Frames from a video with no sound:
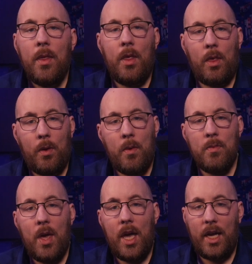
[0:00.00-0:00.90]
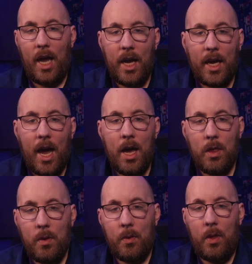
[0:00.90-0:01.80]
this could be a game
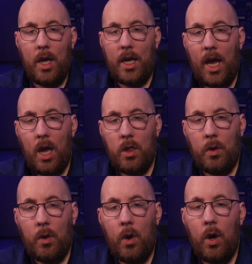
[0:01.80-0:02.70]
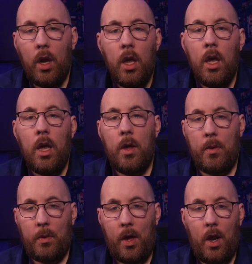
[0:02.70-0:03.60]
capture via capture card,
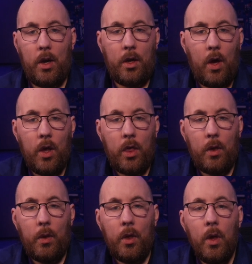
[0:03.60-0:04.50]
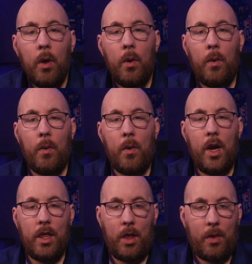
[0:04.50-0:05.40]
either playing on the console, or
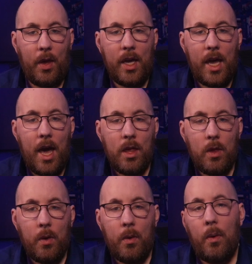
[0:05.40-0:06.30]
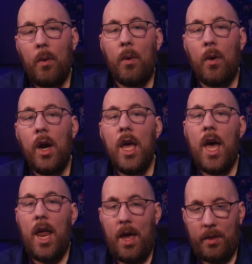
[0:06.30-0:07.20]
a display capture, or
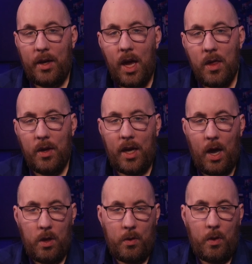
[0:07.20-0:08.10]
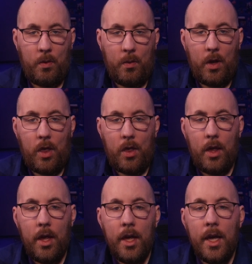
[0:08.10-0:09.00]
an application capture source.
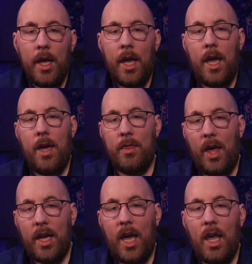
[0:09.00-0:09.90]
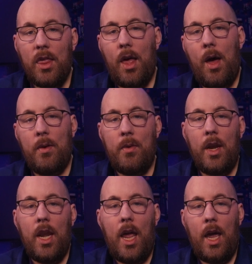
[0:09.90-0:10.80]
In my case, I'm
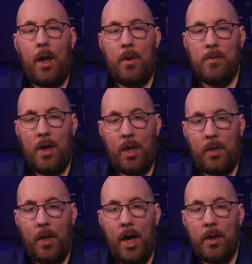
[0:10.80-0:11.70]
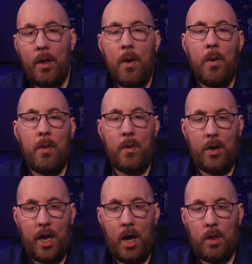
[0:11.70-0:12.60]
running a PS5 through a
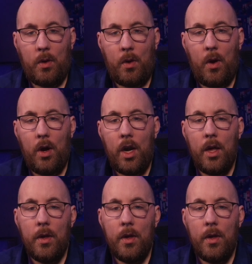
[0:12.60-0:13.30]
capture card.